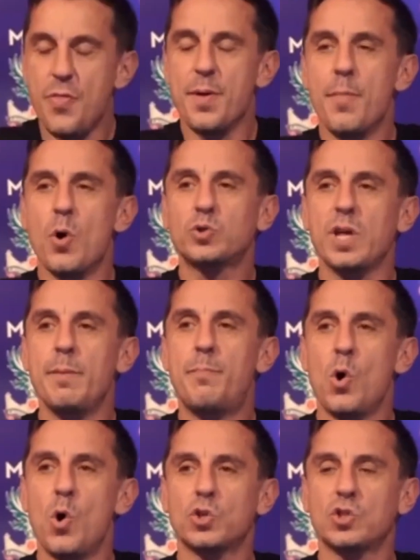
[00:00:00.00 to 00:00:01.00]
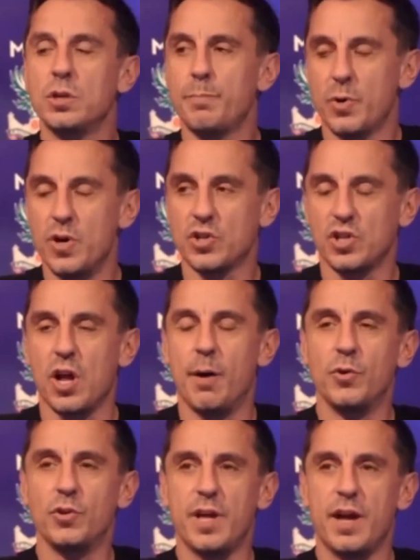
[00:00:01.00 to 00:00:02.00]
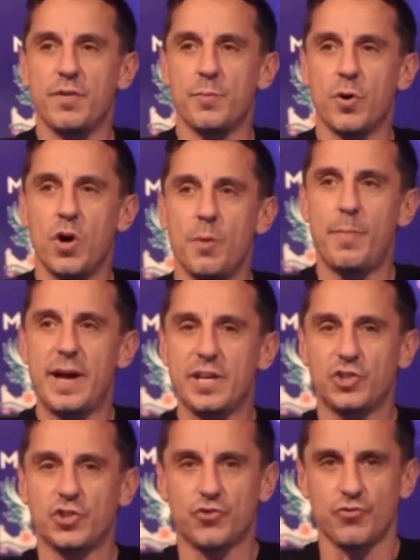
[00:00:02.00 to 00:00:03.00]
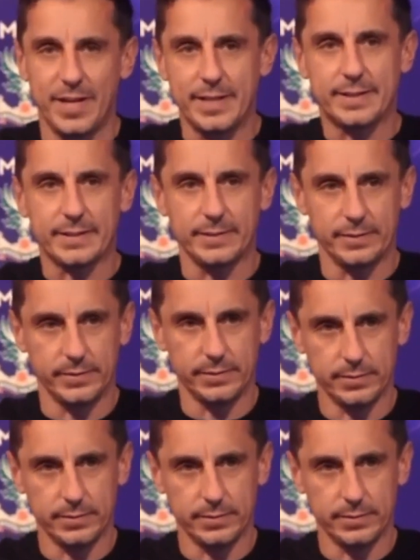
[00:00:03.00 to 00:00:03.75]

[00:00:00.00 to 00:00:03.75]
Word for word: The most important thing isn't sex, it's being respected on the streets. You're